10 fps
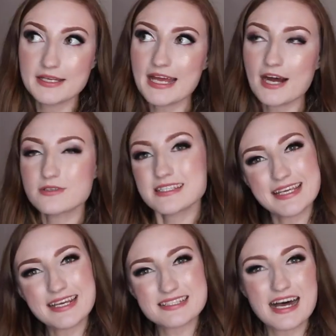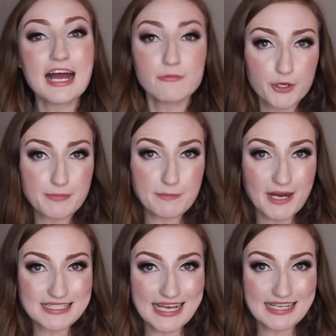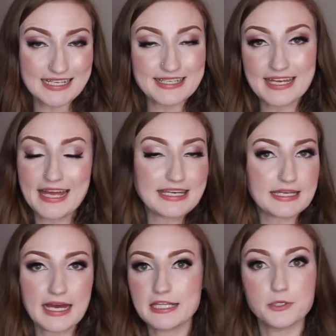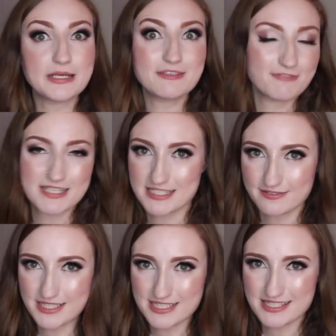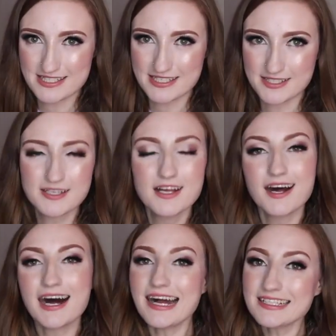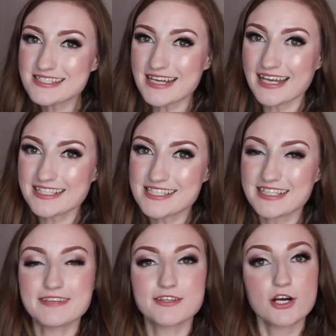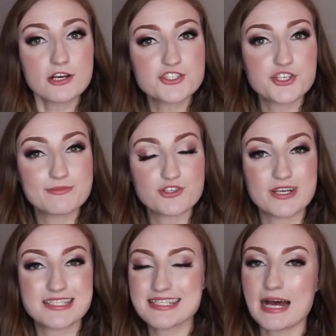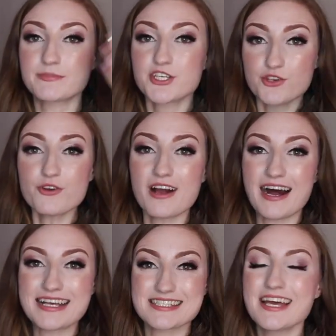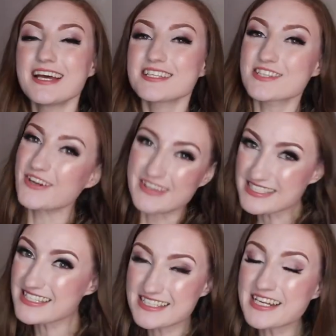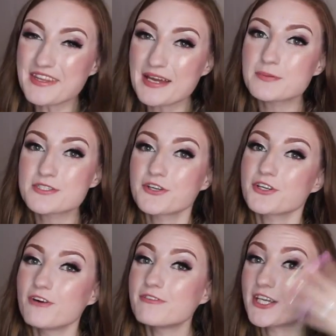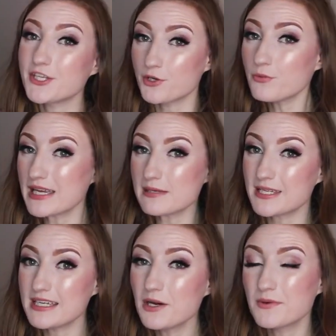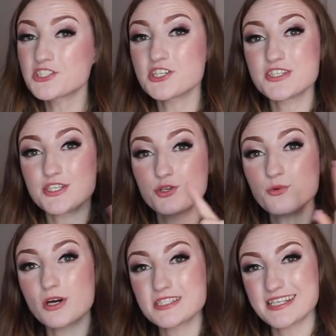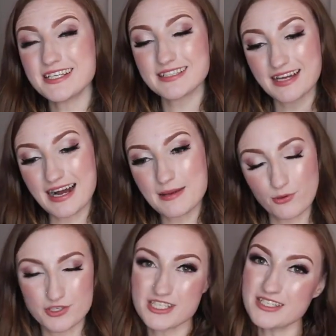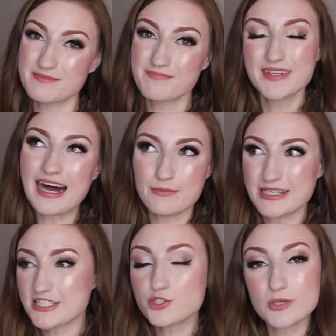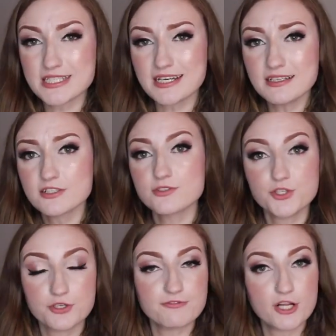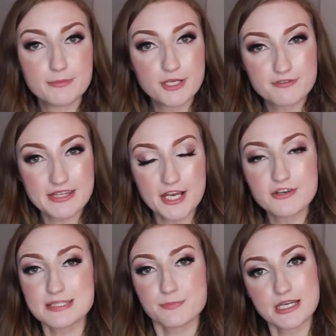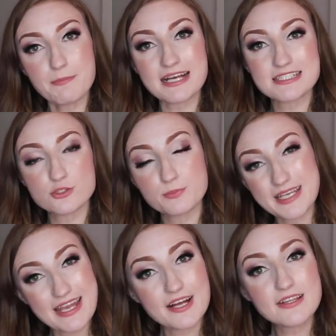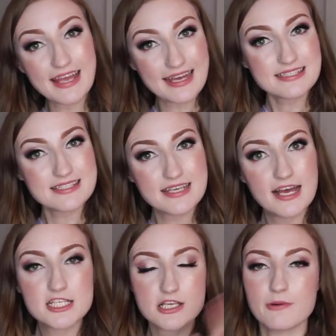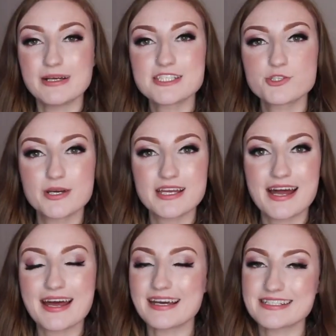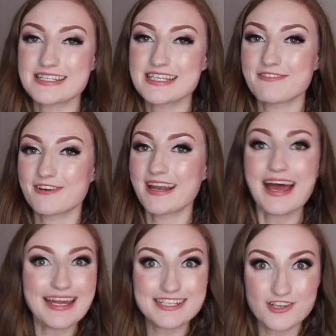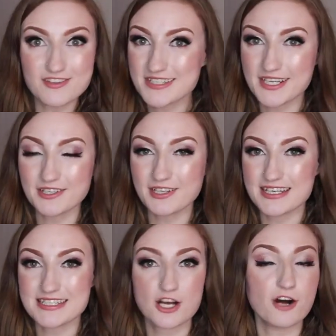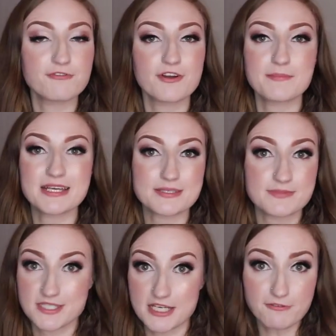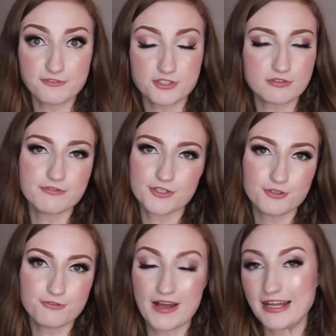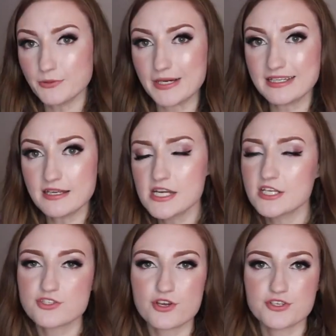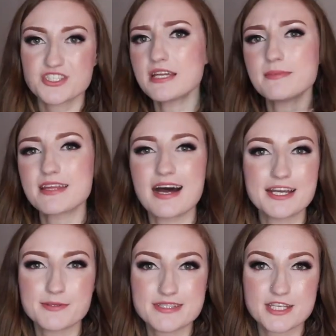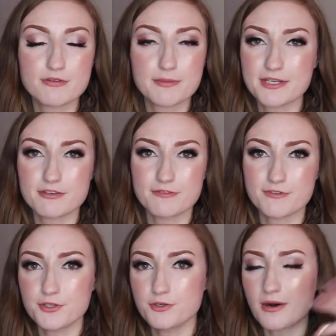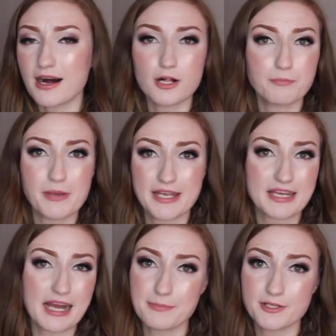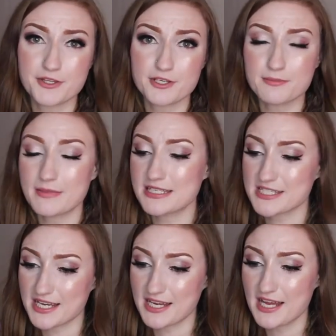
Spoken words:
Now, seeing as I won't be partaking in any Halloween festivities this year, I decided to leave the costume choices up to you guys. So this is another episode of YWIIBI, which is you wanted it, I bought it. I went to Twitter. You can follow me over there, it's Pretty Pastel PLS. So I went to Twitter and I said to everyone, hey, DollsKill is offering me some stuff to review for Halloween. So send me the items that you want me to review, I'll pick a couple of them, and